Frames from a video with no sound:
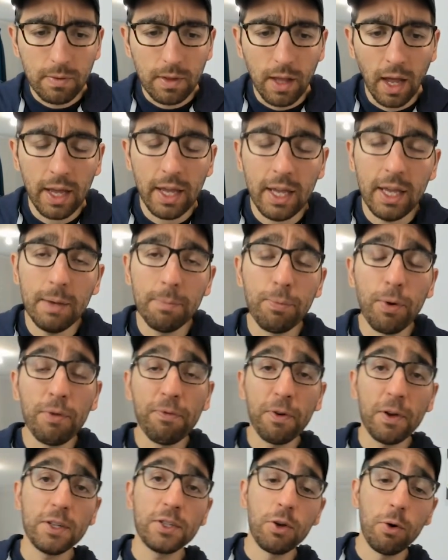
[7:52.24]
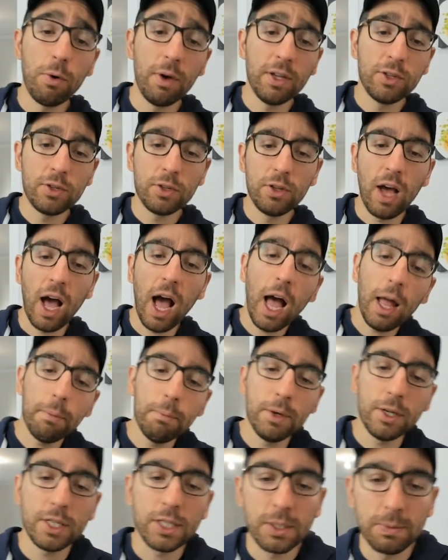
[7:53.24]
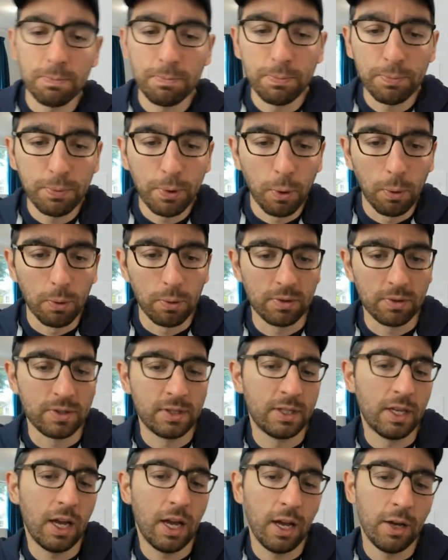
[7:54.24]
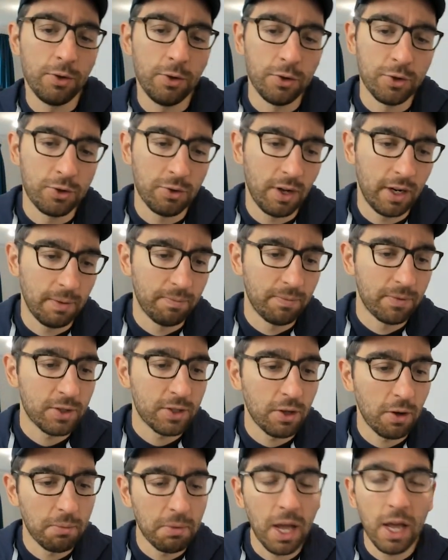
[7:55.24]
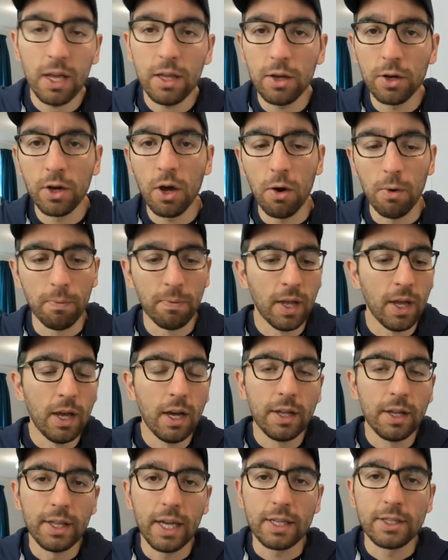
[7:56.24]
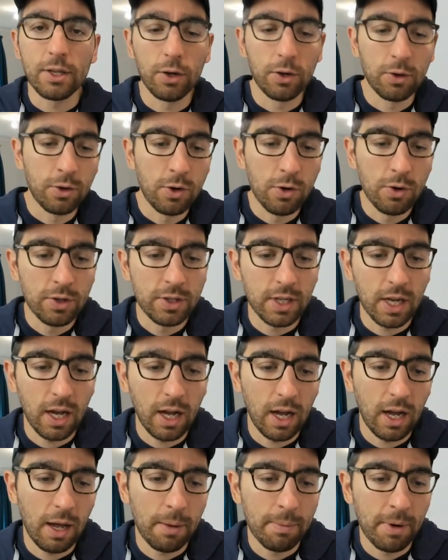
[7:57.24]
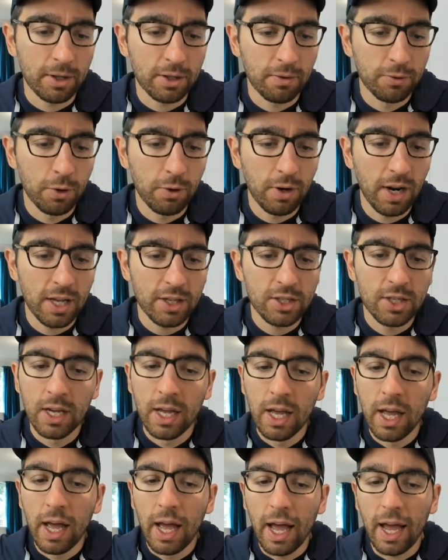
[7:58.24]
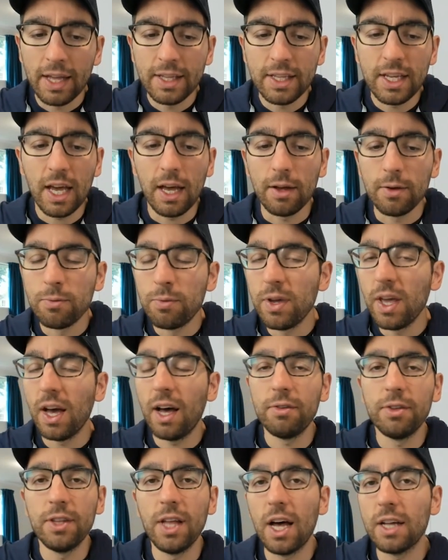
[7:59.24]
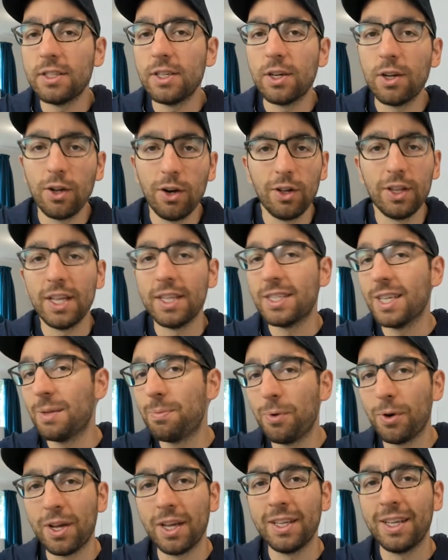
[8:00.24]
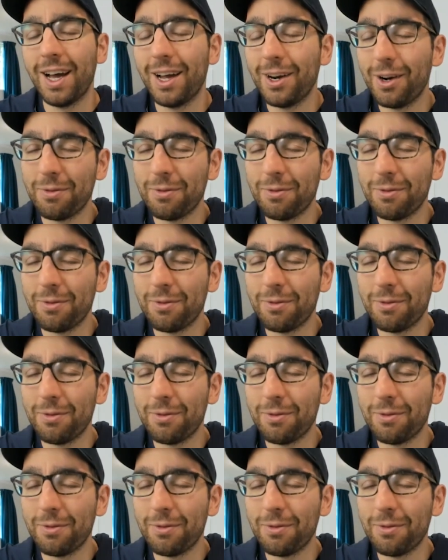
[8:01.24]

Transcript: He prefers going to the Hanmus pools usually. So here you go. That's a good amount of knowledge. And yeah, we have an article on NZ Pocket Guide of